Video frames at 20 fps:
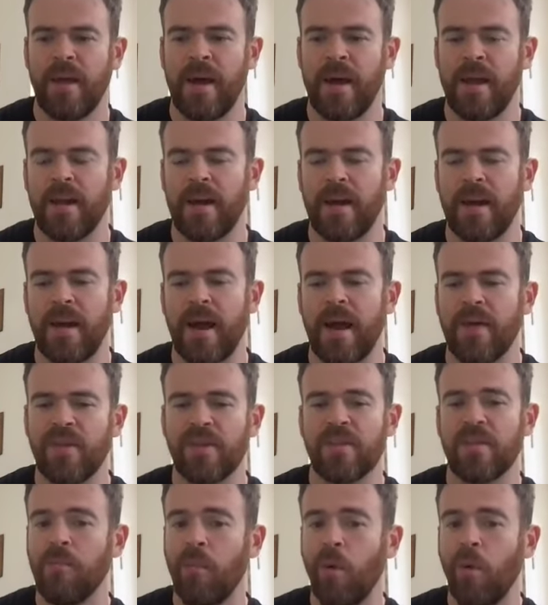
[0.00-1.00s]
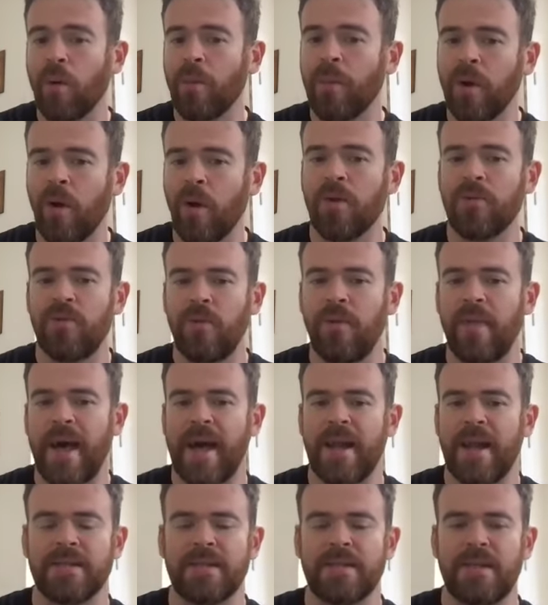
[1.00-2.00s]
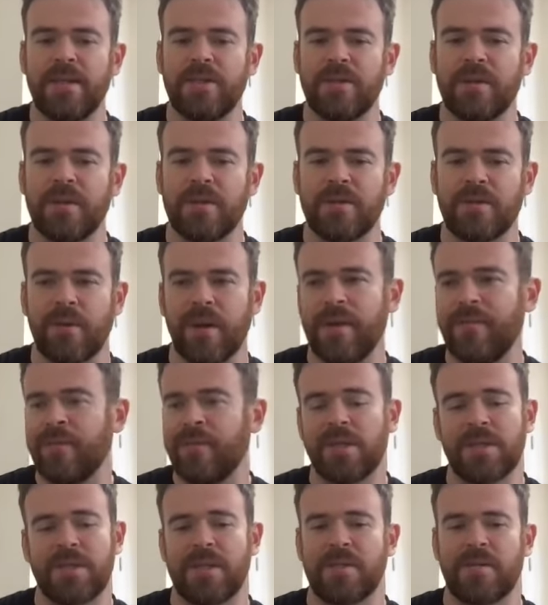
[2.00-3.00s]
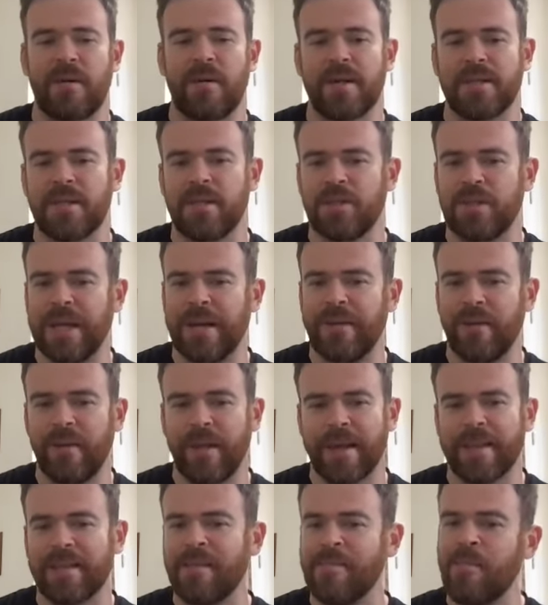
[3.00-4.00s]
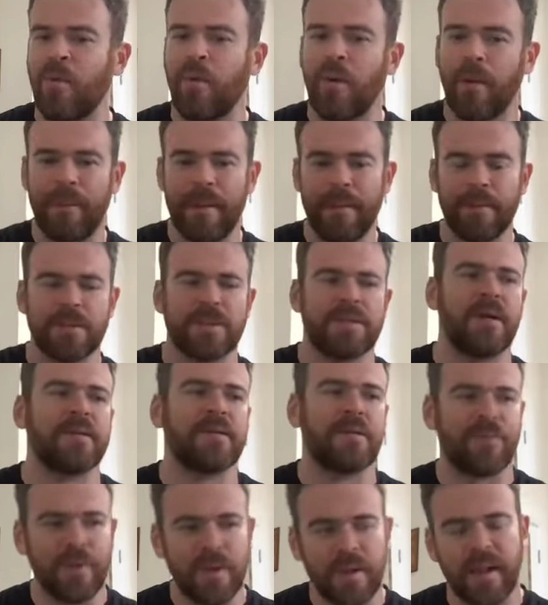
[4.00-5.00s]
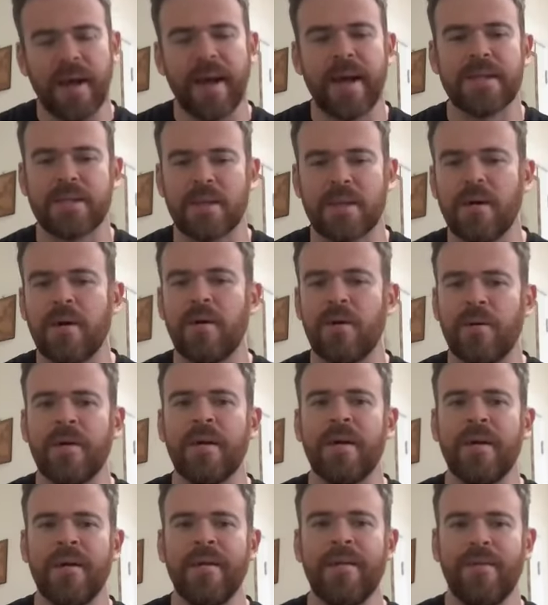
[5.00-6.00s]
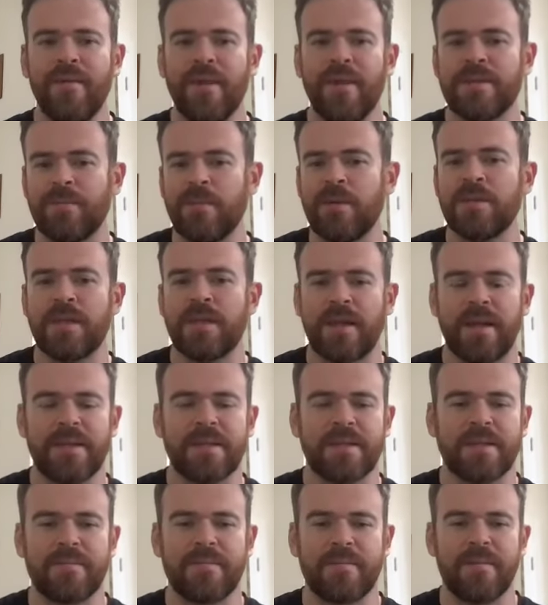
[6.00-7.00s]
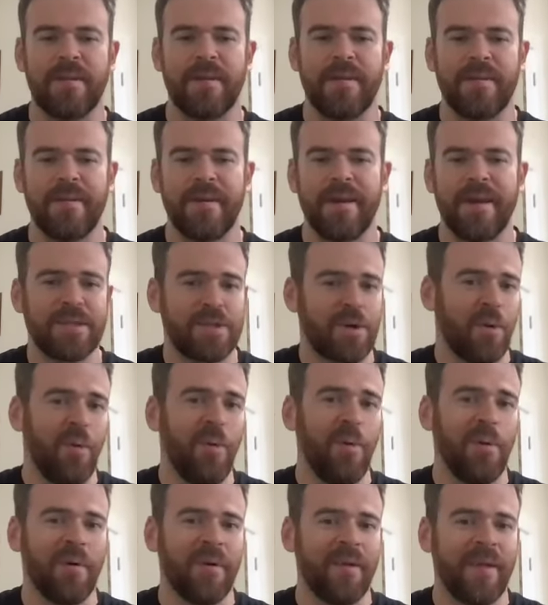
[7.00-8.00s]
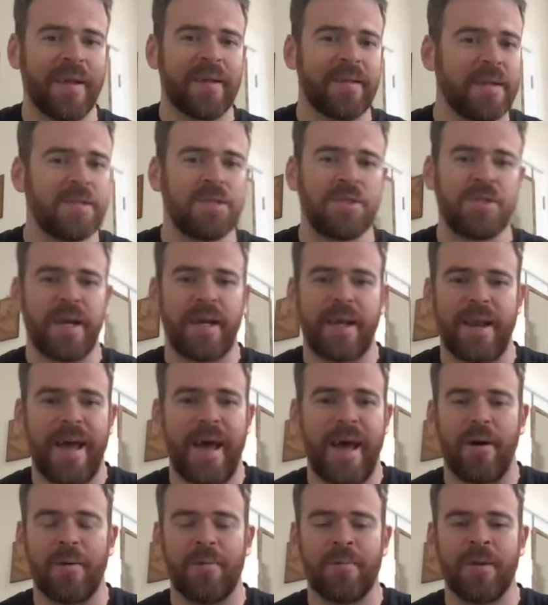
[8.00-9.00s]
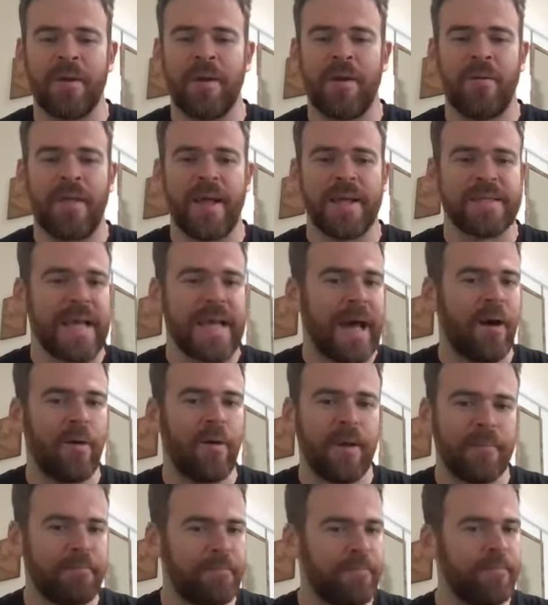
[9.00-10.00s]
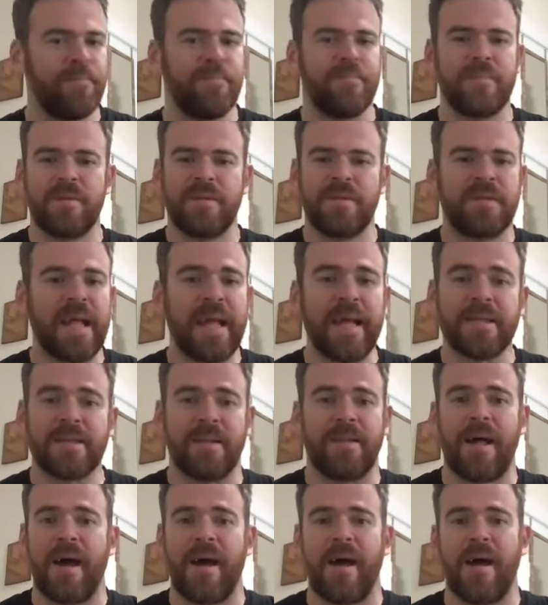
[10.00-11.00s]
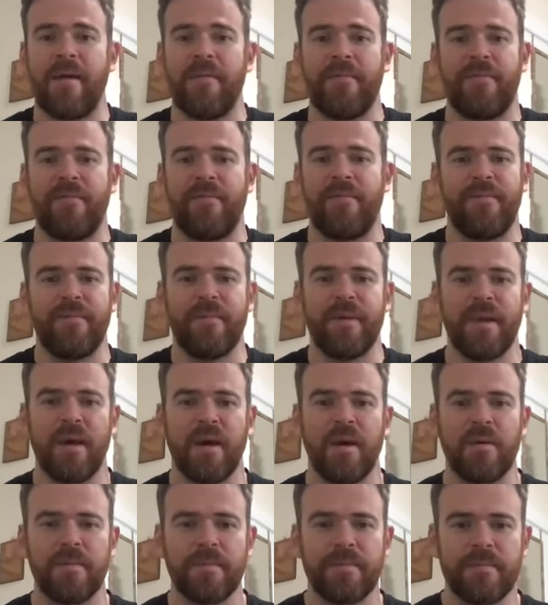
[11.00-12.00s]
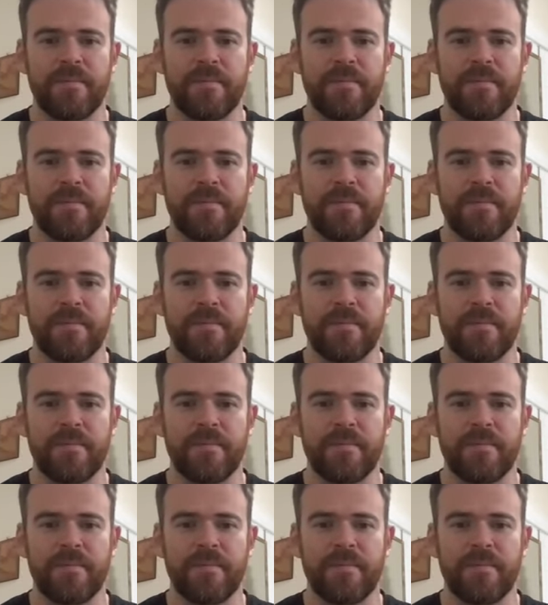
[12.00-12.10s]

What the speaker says: And I think the more we all do that as teachers or even just as artists in general, like the more people start to realize, oh, this music is cool. Like let's check it out. You know, that's how it stays alive, you know.